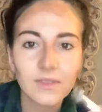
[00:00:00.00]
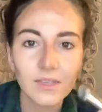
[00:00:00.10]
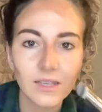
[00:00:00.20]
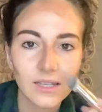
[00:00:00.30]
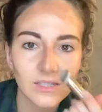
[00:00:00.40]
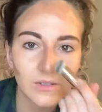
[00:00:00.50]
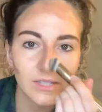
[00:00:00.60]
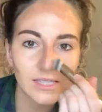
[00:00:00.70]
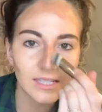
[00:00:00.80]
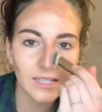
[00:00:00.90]
As you can
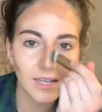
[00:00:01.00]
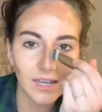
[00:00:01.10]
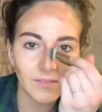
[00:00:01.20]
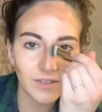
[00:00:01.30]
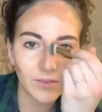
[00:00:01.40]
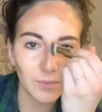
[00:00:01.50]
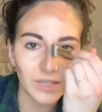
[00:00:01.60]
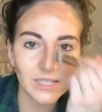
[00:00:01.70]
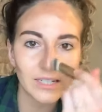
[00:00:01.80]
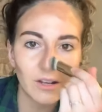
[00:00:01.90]
see, I haven't even
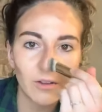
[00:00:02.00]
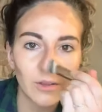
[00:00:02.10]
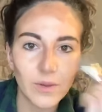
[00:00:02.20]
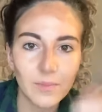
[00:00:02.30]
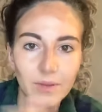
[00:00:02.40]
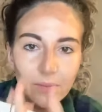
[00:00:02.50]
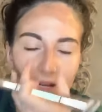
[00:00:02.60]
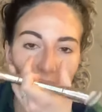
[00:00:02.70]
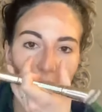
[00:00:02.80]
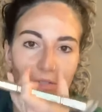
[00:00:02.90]
blended it all the way, but my
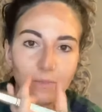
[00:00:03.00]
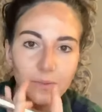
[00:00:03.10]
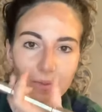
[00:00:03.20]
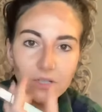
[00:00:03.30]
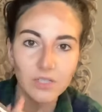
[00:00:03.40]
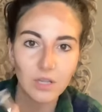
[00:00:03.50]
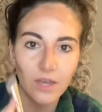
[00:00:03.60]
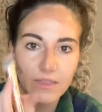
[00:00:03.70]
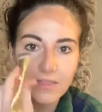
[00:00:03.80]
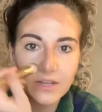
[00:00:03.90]
nose appears a
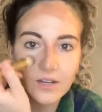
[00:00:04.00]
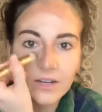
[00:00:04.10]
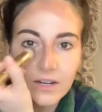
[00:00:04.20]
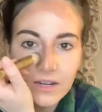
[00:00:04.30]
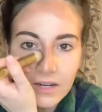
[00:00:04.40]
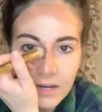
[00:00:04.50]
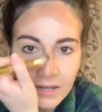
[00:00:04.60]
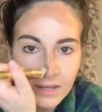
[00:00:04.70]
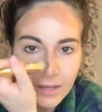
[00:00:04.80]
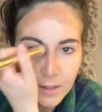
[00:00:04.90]
lot thinner
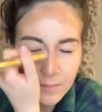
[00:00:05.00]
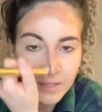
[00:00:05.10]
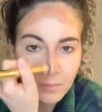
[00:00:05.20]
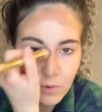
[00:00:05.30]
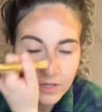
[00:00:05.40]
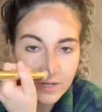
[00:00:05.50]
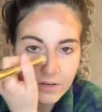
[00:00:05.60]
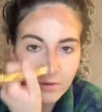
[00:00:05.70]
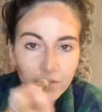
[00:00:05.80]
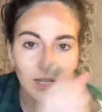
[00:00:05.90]
and more
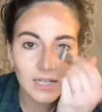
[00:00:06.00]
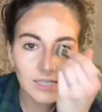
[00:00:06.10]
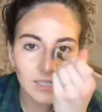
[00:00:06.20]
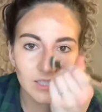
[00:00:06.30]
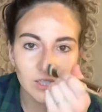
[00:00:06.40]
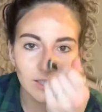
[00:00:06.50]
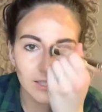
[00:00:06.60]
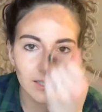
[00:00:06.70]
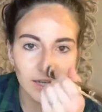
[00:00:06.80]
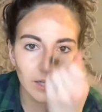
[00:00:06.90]
narrow than it did just a
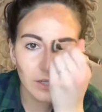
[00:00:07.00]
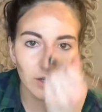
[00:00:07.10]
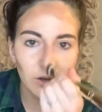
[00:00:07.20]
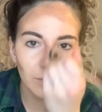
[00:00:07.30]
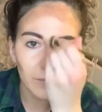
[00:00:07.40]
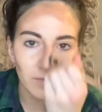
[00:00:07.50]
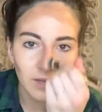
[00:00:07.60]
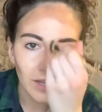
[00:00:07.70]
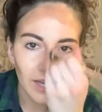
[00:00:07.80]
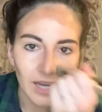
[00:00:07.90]
second ago.
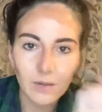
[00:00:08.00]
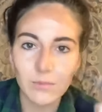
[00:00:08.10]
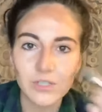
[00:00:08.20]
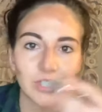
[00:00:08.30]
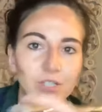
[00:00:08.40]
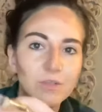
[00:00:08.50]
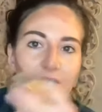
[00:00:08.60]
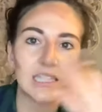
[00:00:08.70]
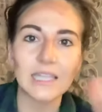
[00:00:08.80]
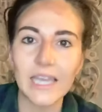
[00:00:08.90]
And we're just
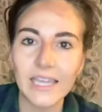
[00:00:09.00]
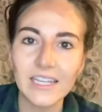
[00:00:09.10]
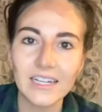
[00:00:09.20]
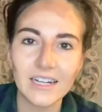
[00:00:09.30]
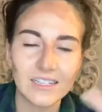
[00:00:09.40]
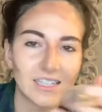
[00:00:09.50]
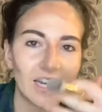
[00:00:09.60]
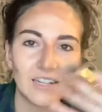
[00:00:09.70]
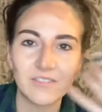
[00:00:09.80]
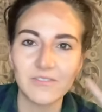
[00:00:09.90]
using light as
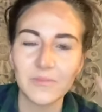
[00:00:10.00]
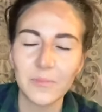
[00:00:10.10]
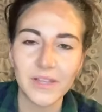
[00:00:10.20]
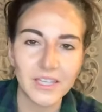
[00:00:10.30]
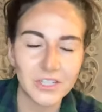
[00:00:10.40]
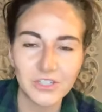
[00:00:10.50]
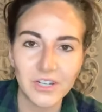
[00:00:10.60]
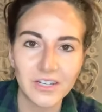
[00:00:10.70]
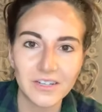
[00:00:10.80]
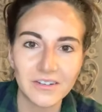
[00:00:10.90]
kind of playing a
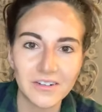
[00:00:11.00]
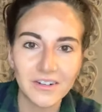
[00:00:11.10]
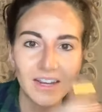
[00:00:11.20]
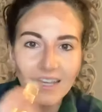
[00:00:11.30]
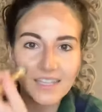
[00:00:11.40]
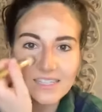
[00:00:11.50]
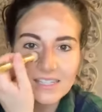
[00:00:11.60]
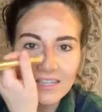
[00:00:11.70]
trick on our eyes